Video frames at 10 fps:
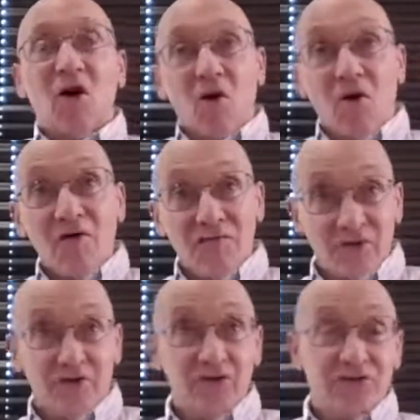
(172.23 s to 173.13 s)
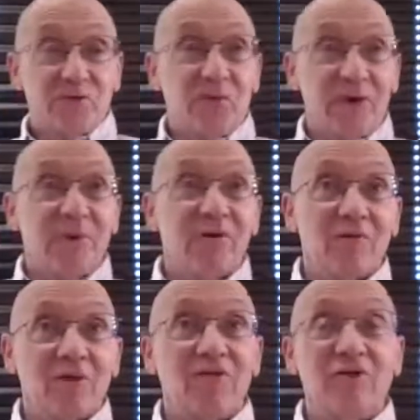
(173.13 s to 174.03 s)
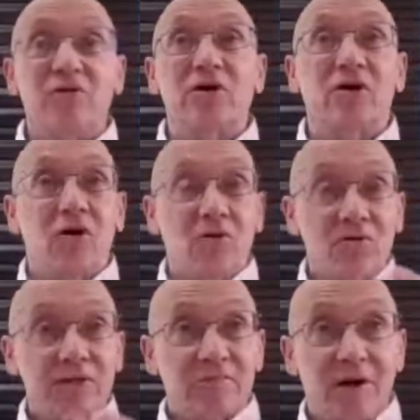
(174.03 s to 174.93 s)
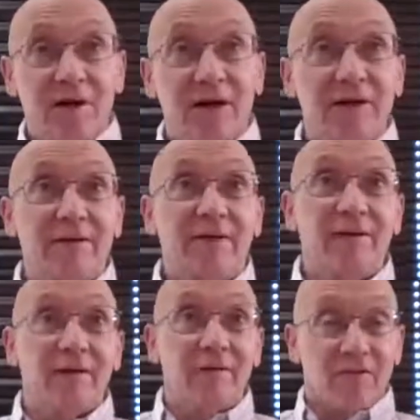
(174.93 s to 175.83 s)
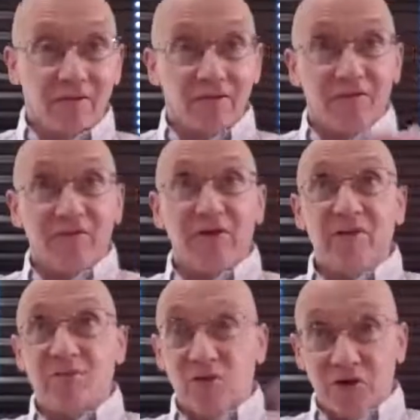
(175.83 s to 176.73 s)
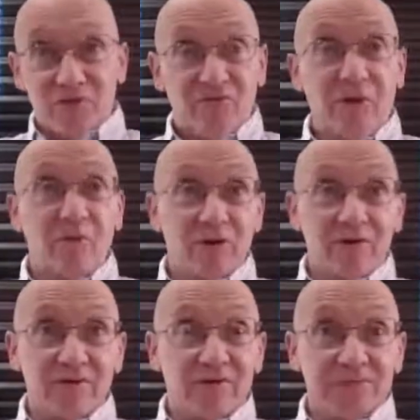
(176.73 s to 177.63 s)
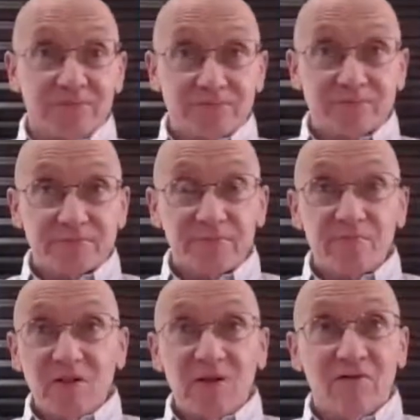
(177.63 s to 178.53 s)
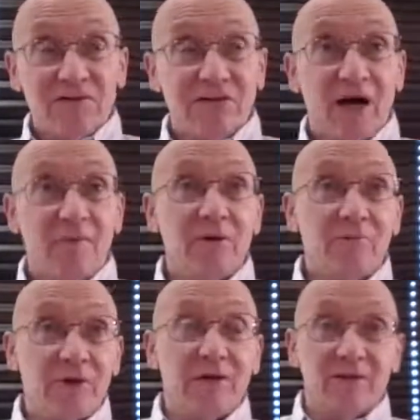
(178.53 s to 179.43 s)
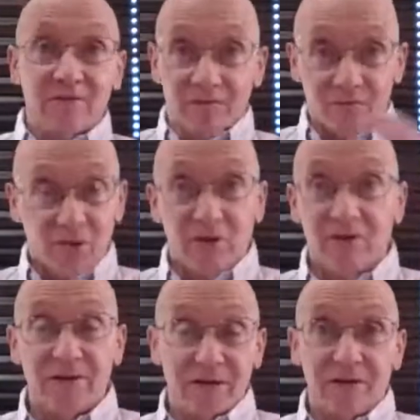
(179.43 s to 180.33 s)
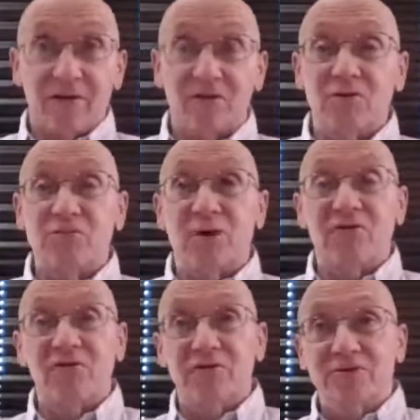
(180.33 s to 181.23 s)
off your cushion primarily, then you can hold in mind the broader framework of his Dhamma, meaning, and he concludes both of those,